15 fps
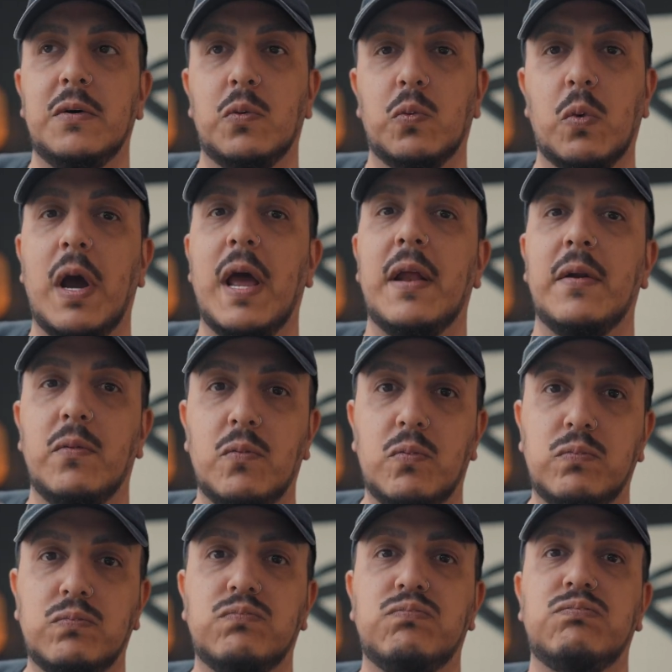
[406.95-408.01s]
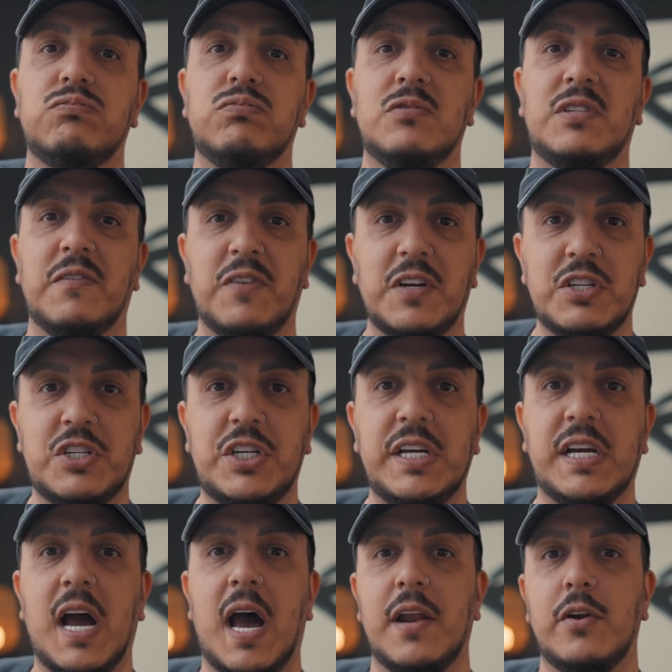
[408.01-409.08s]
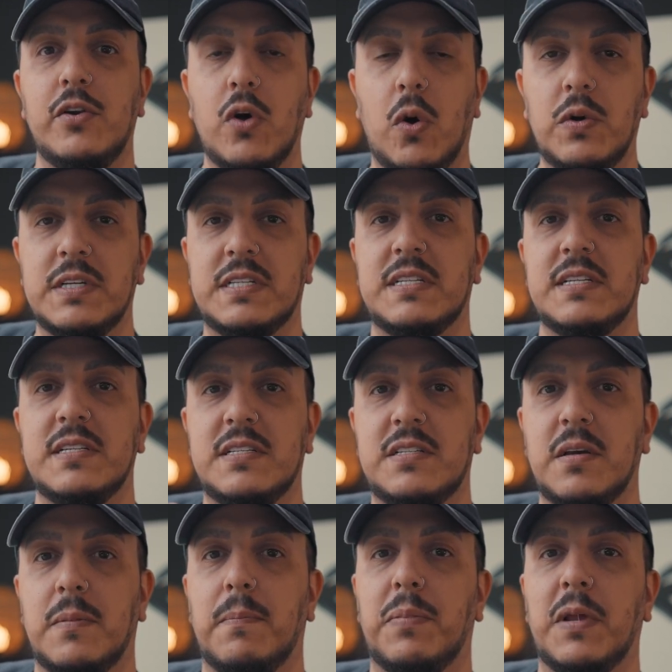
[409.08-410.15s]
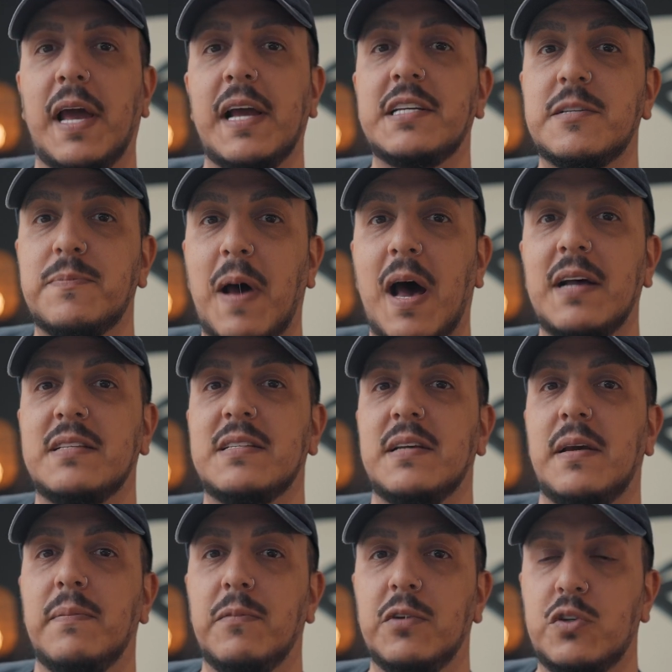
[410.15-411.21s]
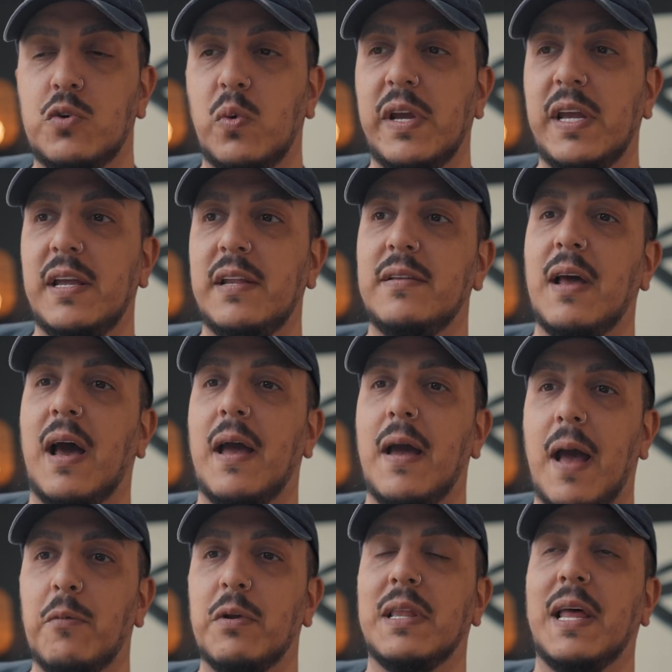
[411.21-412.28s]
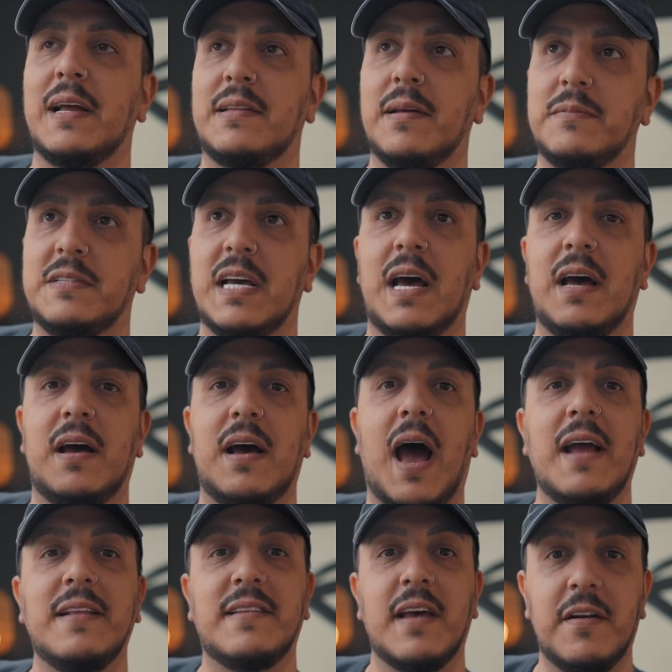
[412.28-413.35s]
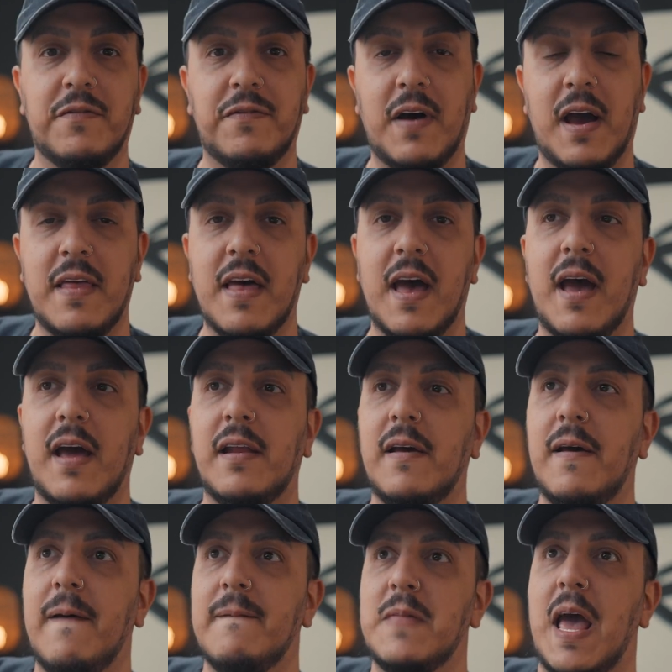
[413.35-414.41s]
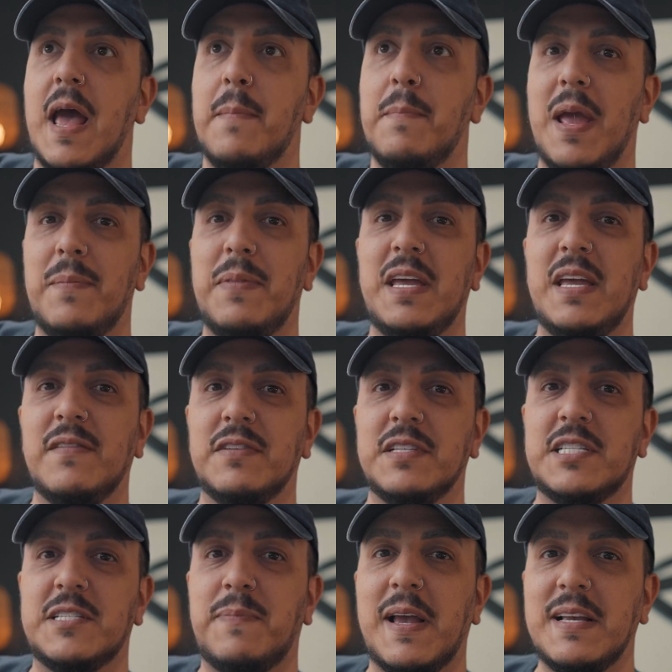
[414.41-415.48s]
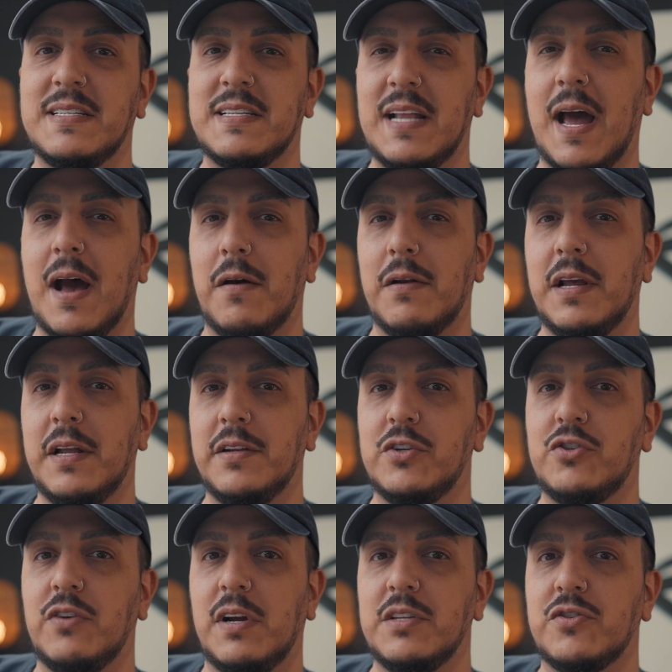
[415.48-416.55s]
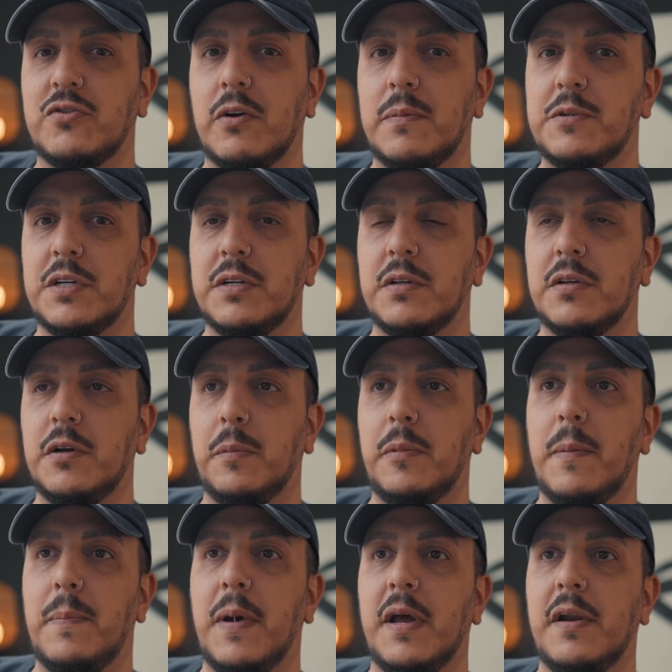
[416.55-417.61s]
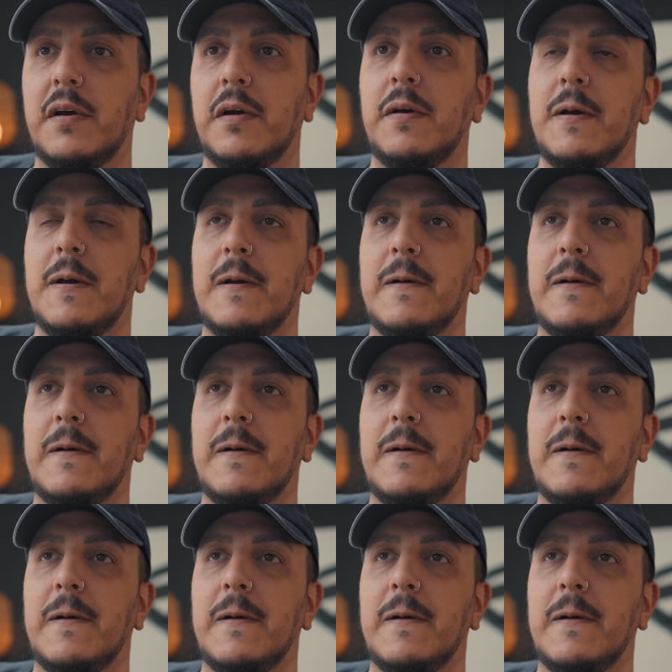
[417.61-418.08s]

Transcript: When DaVinci kind of notices some blank spots in between, I, I would like them to identify that and maybe even space it out in the transcription a little bit better.